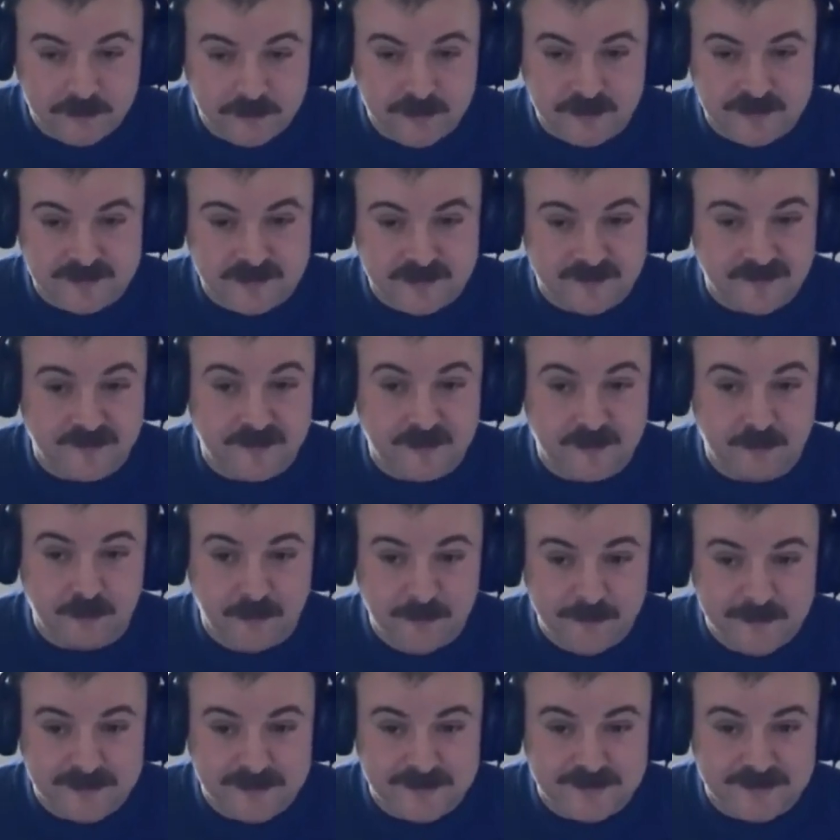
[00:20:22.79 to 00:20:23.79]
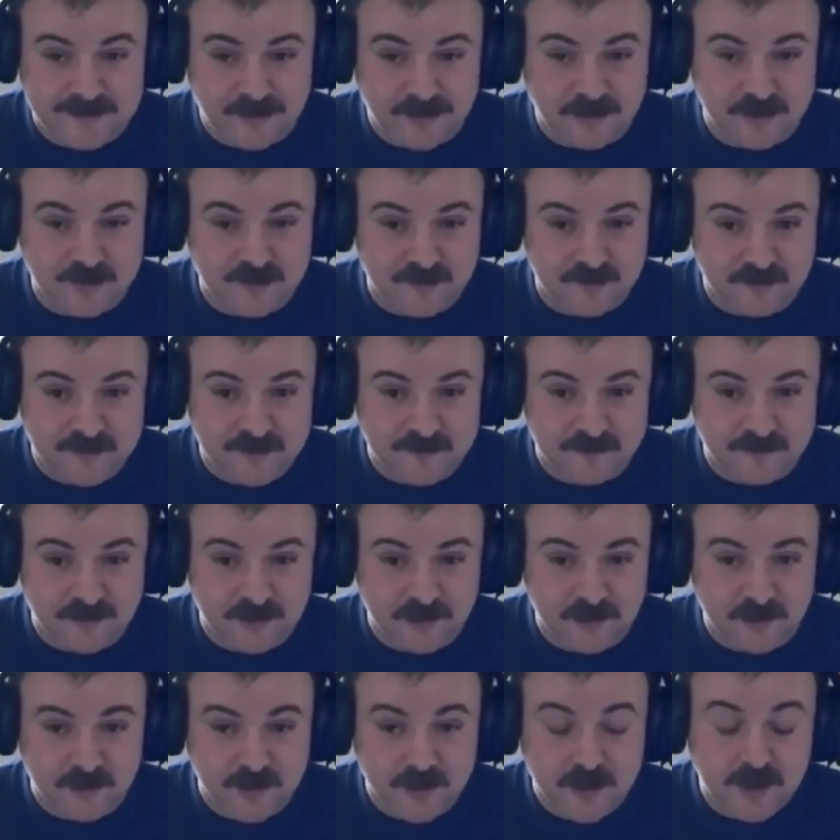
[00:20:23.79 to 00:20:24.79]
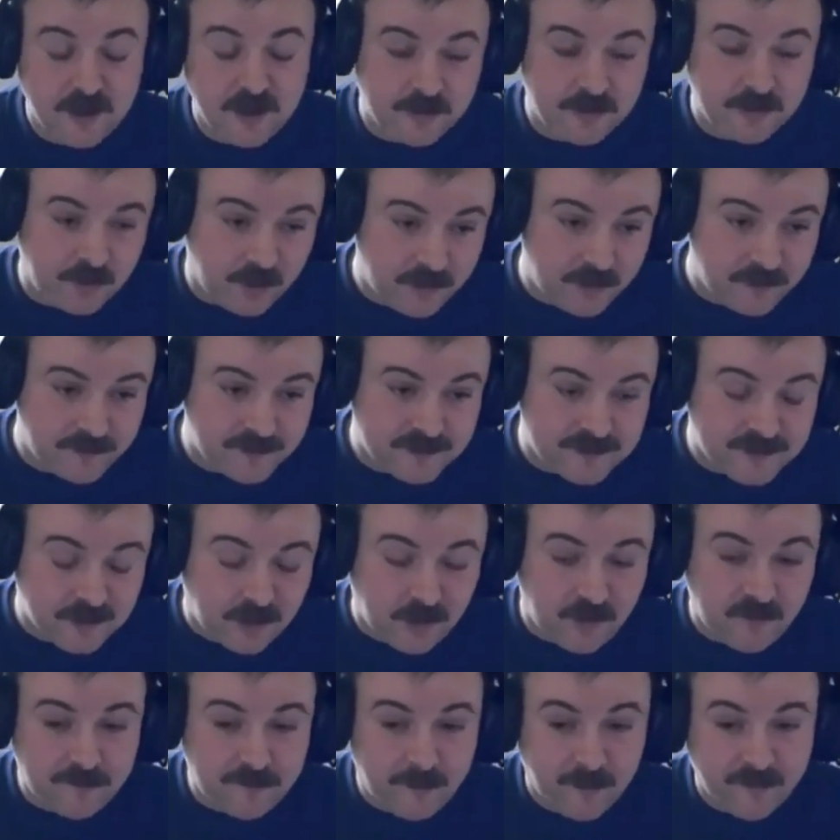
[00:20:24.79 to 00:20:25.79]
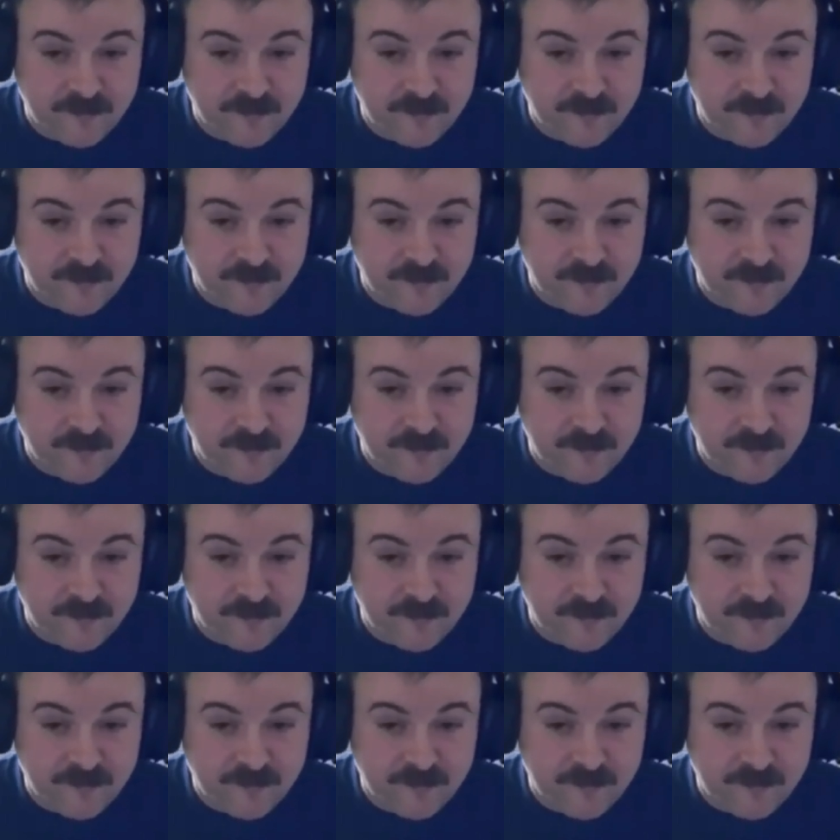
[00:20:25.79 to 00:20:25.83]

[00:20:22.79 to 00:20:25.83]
because I think that would be disastrous for not only staff,